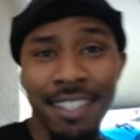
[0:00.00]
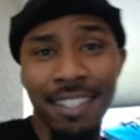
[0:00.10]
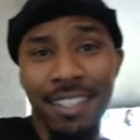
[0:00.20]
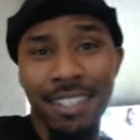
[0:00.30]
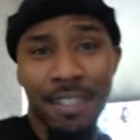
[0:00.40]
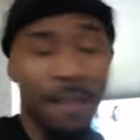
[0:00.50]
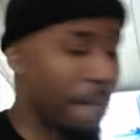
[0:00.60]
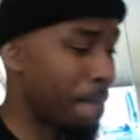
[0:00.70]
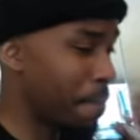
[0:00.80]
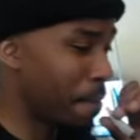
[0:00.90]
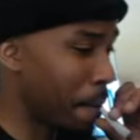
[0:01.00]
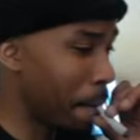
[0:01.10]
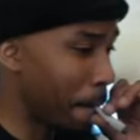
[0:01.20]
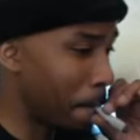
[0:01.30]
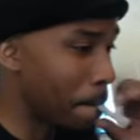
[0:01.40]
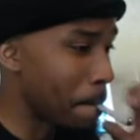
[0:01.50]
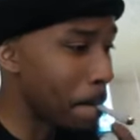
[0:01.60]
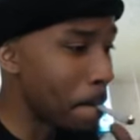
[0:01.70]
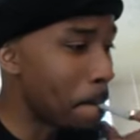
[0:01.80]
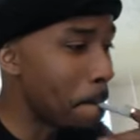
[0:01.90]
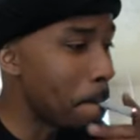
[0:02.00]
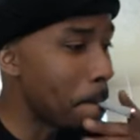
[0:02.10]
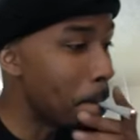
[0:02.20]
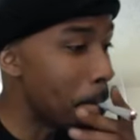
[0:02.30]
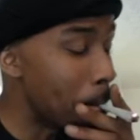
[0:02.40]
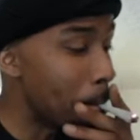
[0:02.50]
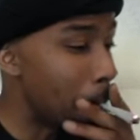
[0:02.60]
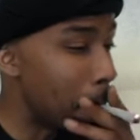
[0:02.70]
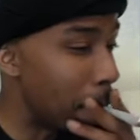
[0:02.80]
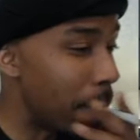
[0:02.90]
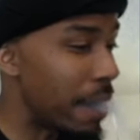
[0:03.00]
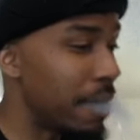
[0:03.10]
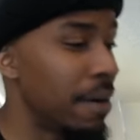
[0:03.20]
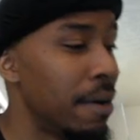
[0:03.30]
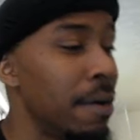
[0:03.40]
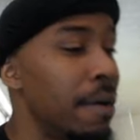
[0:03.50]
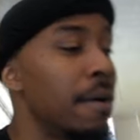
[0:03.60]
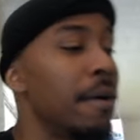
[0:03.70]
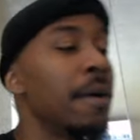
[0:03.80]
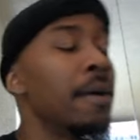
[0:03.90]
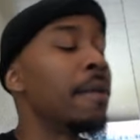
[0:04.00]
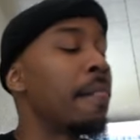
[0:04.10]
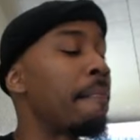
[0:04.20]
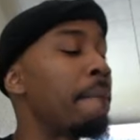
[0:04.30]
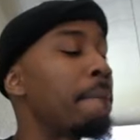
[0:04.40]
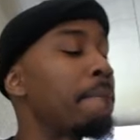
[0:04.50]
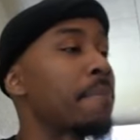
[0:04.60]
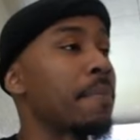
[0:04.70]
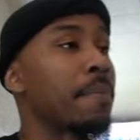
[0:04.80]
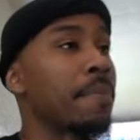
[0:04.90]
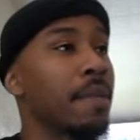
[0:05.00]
Nobody speaks.